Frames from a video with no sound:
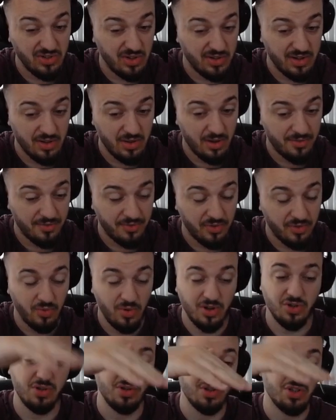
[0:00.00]
enough to
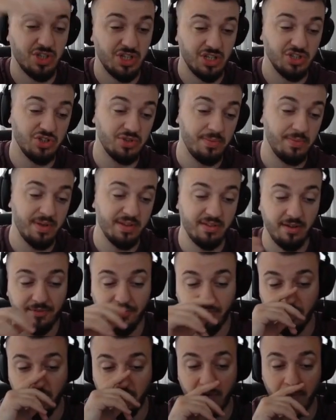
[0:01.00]
actually change the meta
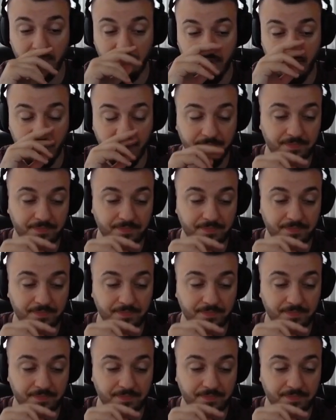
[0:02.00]
for RMP.